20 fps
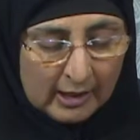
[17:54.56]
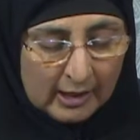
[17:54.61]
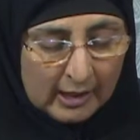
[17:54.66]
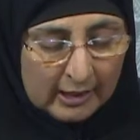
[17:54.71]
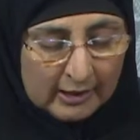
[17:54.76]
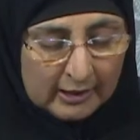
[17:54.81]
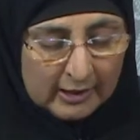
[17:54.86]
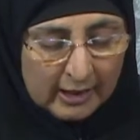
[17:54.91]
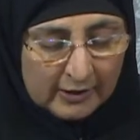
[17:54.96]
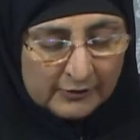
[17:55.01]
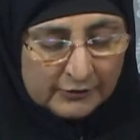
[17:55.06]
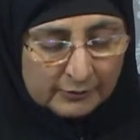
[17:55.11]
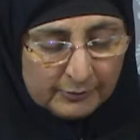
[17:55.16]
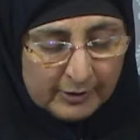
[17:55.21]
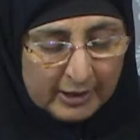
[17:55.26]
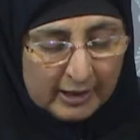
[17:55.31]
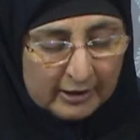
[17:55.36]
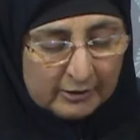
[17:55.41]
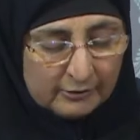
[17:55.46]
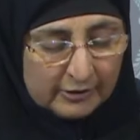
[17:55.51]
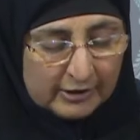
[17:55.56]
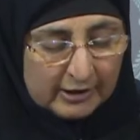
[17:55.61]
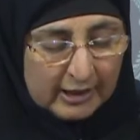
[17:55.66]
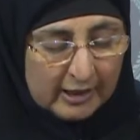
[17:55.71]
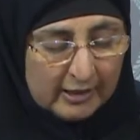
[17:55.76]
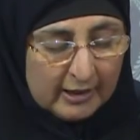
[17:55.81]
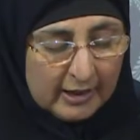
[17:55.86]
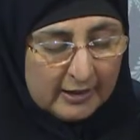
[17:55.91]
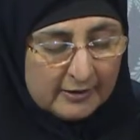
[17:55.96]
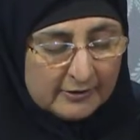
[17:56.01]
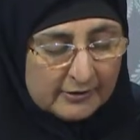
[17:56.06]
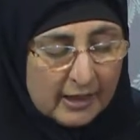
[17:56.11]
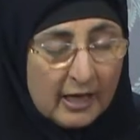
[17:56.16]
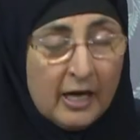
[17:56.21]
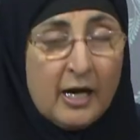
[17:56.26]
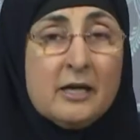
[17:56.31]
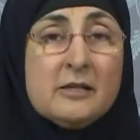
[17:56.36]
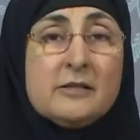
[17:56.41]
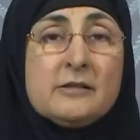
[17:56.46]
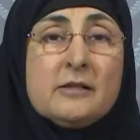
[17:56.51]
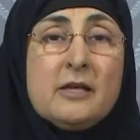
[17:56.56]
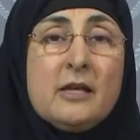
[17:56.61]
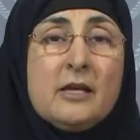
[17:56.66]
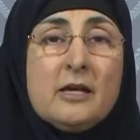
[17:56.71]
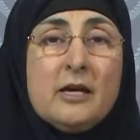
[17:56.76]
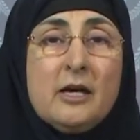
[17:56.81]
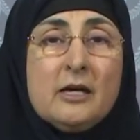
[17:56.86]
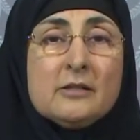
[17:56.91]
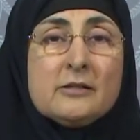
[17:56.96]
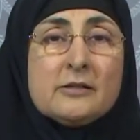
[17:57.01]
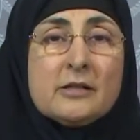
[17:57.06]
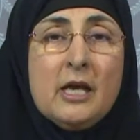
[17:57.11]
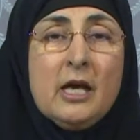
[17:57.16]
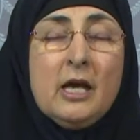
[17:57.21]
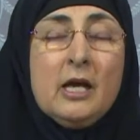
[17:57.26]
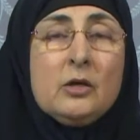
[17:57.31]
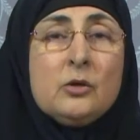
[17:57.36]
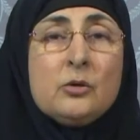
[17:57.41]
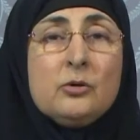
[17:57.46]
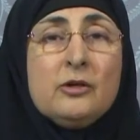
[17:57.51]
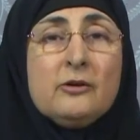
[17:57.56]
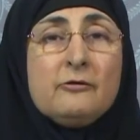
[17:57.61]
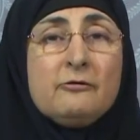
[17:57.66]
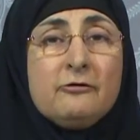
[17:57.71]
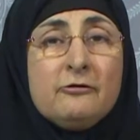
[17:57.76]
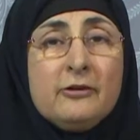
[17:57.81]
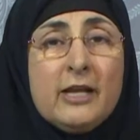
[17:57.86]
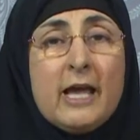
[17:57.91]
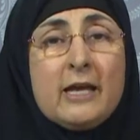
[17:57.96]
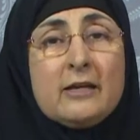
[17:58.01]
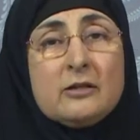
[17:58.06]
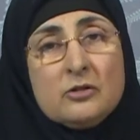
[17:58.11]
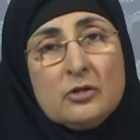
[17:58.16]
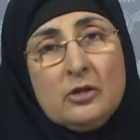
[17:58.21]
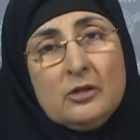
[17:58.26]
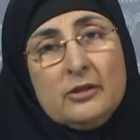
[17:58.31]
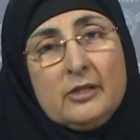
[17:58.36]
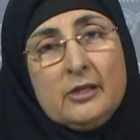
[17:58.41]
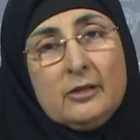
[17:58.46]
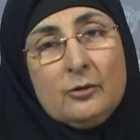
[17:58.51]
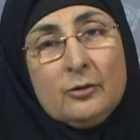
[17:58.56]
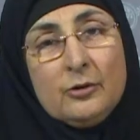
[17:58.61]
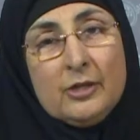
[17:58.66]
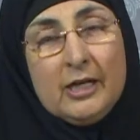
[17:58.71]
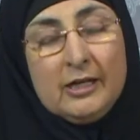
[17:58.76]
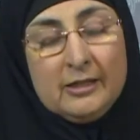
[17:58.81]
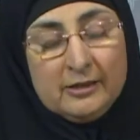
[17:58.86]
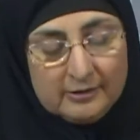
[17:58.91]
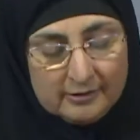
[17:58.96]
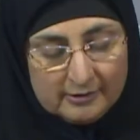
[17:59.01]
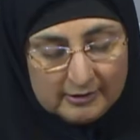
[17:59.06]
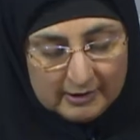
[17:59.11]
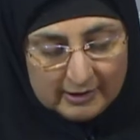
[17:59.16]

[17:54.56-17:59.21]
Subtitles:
Allah subhanahu wa ta'ala is asking us to reflect on the Quran.